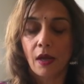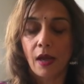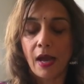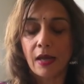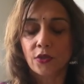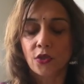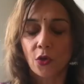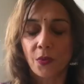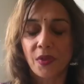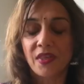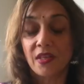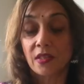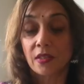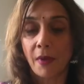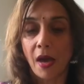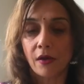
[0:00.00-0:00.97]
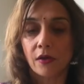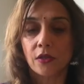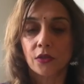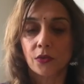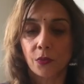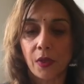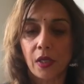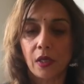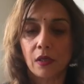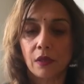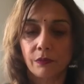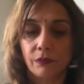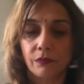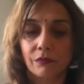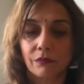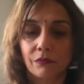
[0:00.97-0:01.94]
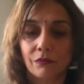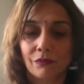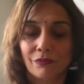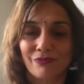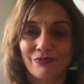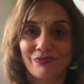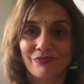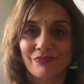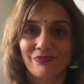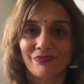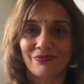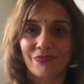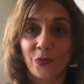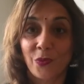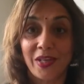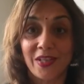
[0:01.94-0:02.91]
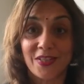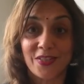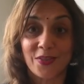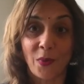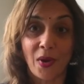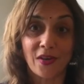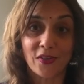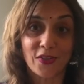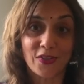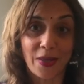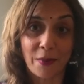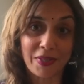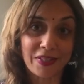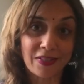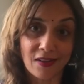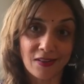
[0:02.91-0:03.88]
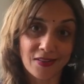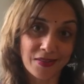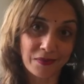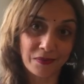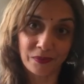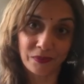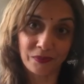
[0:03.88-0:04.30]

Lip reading: And so with these matters, we need to surrender to some extent.